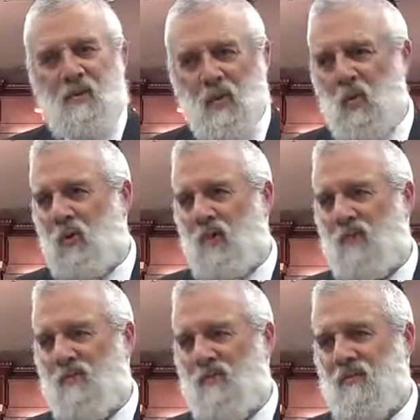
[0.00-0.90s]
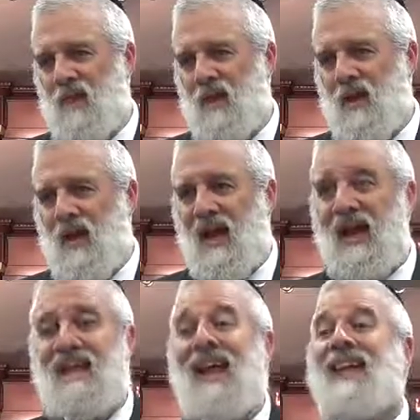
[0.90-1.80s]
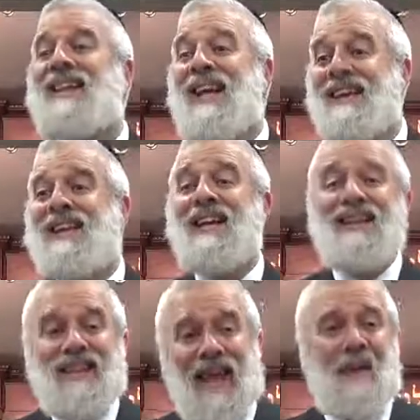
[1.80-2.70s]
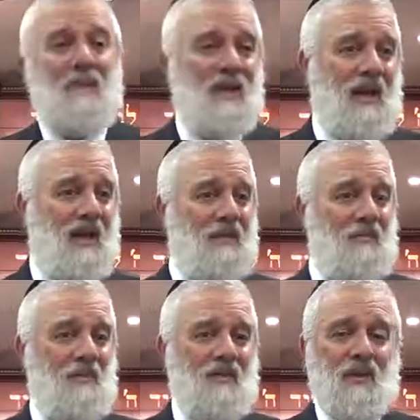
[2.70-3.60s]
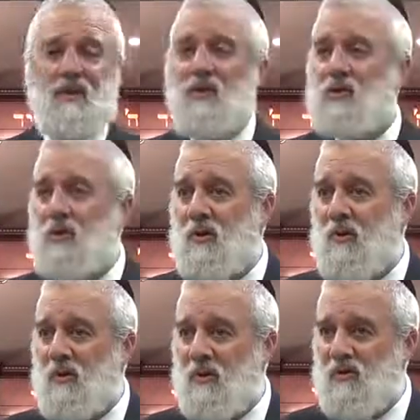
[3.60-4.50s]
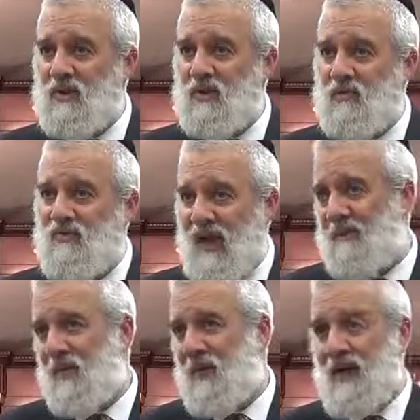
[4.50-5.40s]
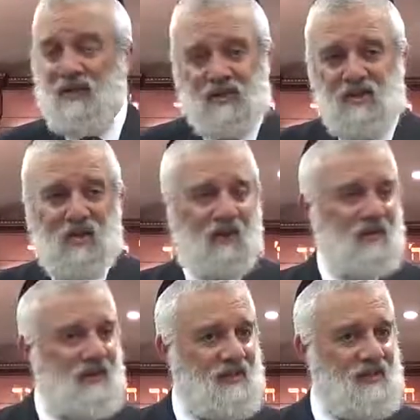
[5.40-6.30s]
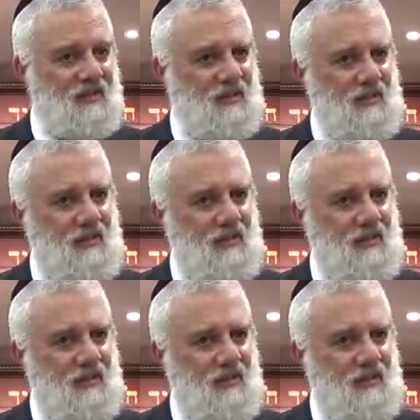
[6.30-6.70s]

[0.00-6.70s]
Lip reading: pure, not yet contaminated by the culture of his family and surroundings.